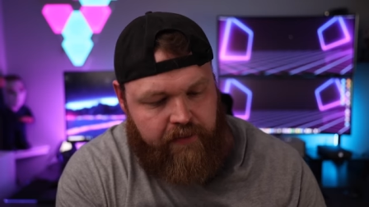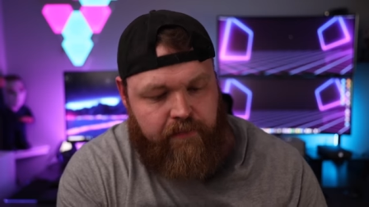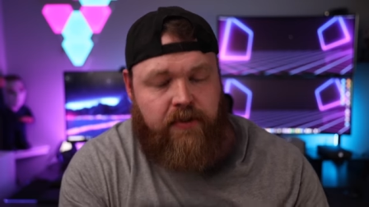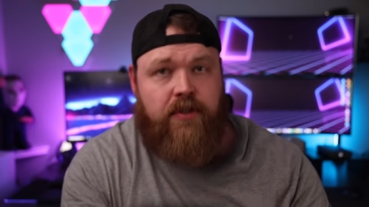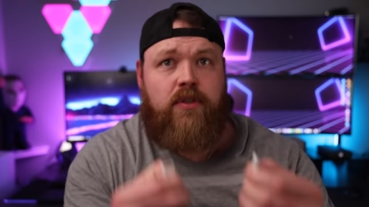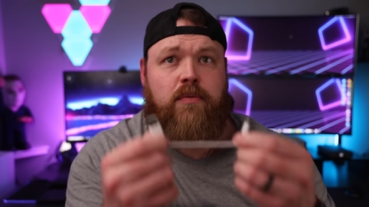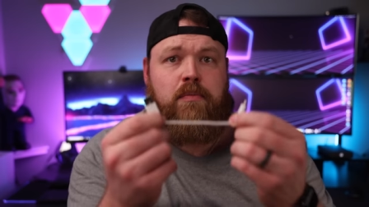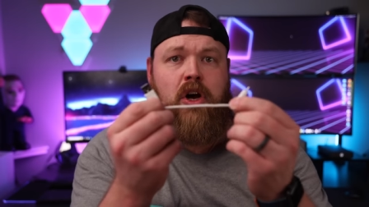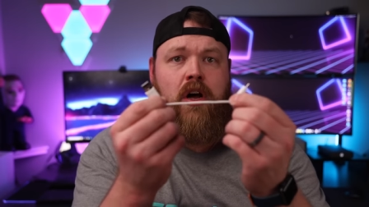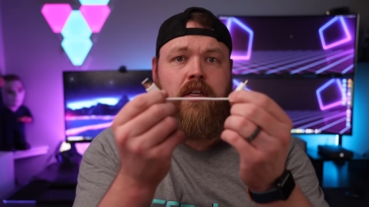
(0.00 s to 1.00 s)
the
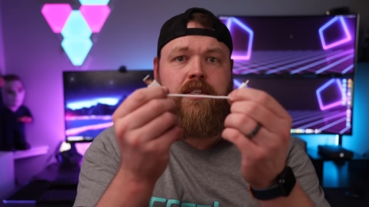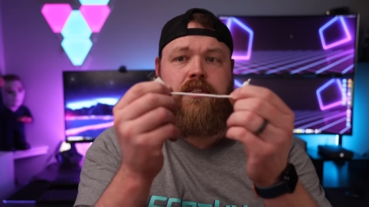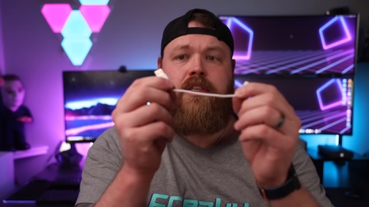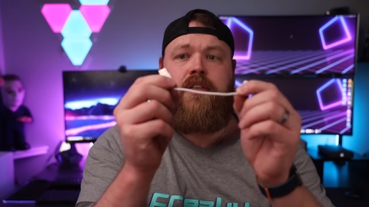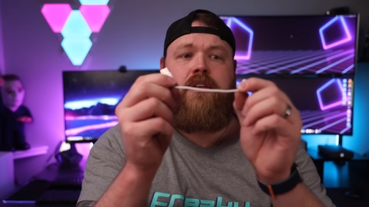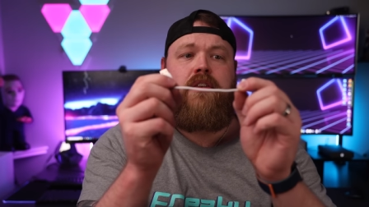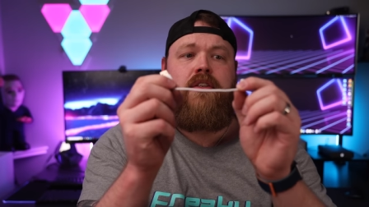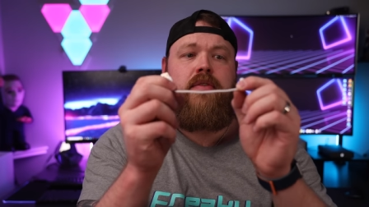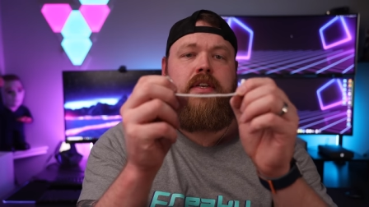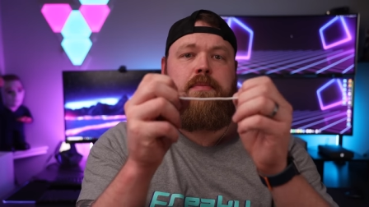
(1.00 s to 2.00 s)
smallest
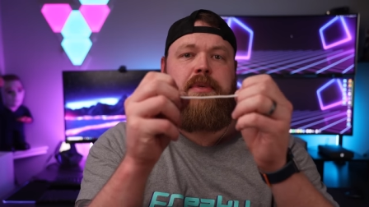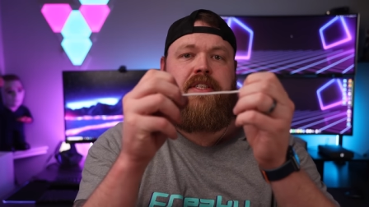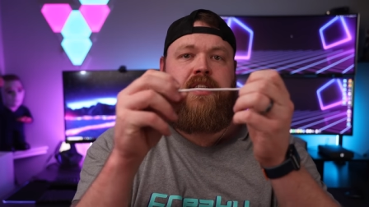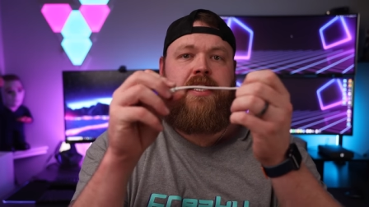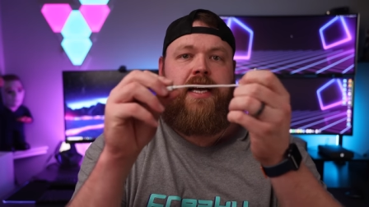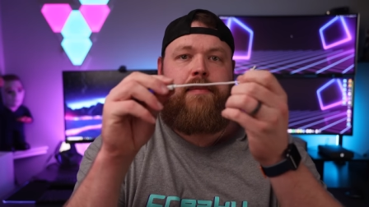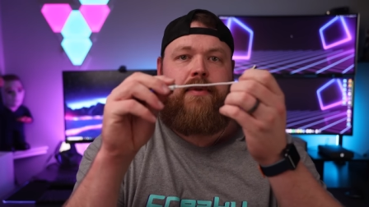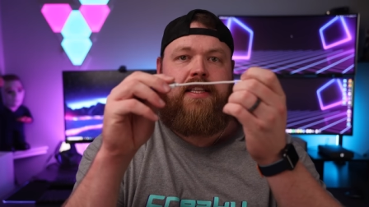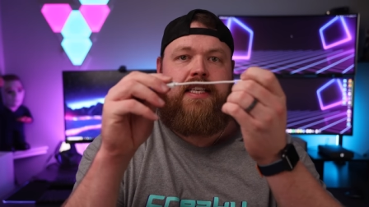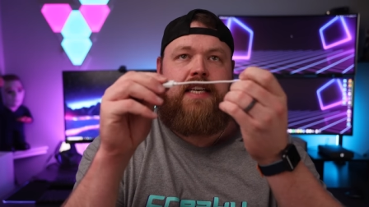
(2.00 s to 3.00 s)
USB-C
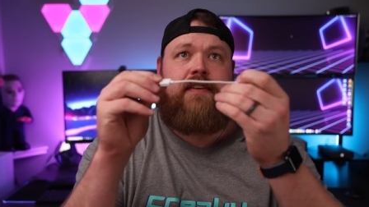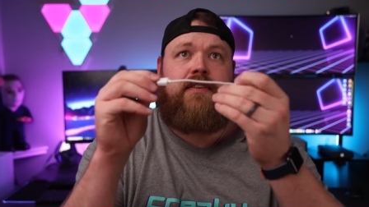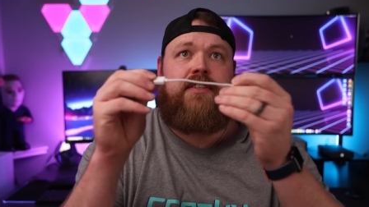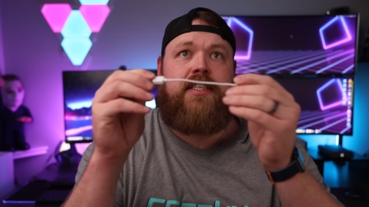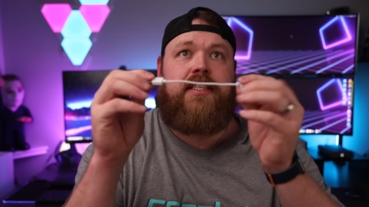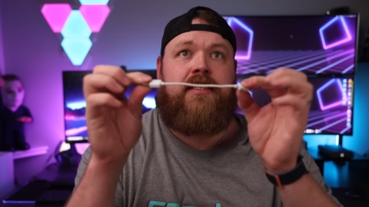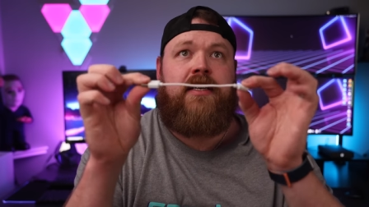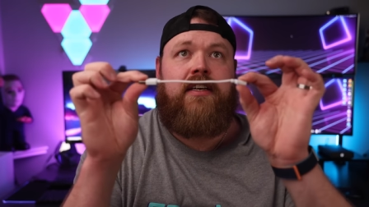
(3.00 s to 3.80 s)
cable I think I've ever seen.